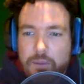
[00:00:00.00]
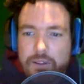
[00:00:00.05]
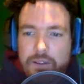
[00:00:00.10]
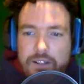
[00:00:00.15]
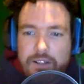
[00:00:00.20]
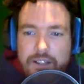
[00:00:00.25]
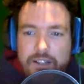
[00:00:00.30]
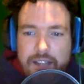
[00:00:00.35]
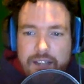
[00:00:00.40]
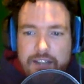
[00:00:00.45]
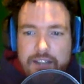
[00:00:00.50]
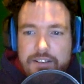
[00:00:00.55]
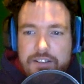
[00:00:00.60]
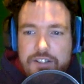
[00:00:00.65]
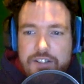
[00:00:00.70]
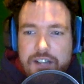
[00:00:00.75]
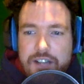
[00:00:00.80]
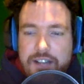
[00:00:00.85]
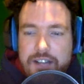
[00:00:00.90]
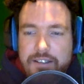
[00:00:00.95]
But
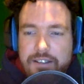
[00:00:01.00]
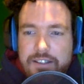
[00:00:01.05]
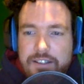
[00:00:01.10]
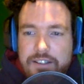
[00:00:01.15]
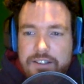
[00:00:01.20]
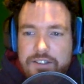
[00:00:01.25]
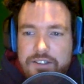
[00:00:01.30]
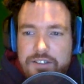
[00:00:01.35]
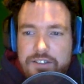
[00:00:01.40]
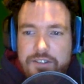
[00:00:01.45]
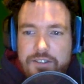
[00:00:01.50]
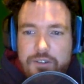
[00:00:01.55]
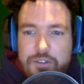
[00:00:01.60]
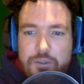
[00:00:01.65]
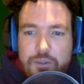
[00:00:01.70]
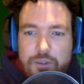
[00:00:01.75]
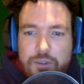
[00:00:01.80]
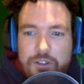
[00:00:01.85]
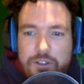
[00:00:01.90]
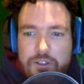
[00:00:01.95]
again, chat deletes, so
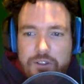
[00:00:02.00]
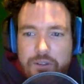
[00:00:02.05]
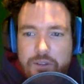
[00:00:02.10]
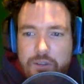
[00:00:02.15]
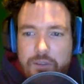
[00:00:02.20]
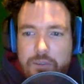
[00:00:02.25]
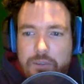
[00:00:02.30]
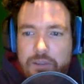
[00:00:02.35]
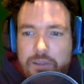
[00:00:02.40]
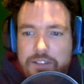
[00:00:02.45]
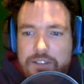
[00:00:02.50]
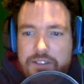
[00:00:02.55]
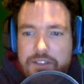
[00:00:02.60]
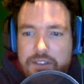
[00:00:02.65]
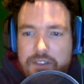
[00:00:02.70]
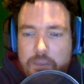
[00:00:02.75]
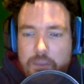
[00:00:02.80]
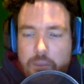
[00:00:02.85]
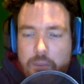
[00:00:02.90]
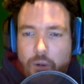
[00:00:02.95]
Twitter's a great place.
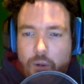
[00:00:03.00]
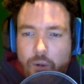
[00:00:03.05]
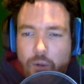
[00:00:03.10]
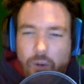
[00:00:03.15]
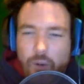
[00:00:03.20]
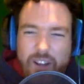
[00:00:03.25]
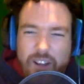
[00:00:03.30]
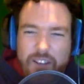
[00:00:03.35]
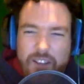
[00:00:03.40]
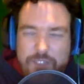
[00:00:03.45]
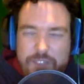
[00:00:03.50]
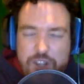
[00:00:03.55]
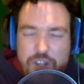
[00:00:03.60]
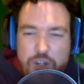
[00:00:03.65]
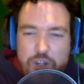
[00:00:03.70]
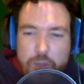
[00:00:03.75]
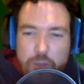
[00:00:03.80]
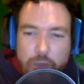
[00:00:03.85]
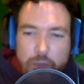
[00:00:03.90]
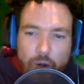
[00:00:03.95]
And the
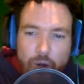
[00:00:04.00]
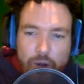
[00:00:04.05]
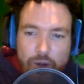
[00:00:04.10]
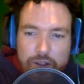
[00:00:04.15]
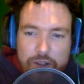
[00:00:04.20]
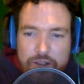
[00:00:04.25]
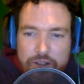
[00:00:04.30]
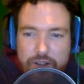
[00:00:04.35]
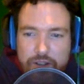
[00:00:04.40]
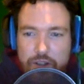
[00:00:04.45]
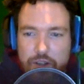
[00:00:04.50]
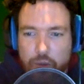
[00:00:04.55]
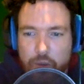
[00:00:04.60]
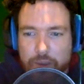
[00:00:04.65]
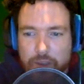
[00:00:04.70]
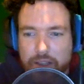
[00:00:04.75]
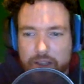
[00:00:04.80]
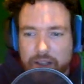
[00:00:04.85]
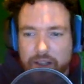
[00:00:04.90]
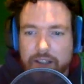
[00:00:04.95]
official poll is on
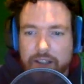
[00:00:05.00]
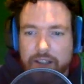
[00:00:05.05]
Twitter.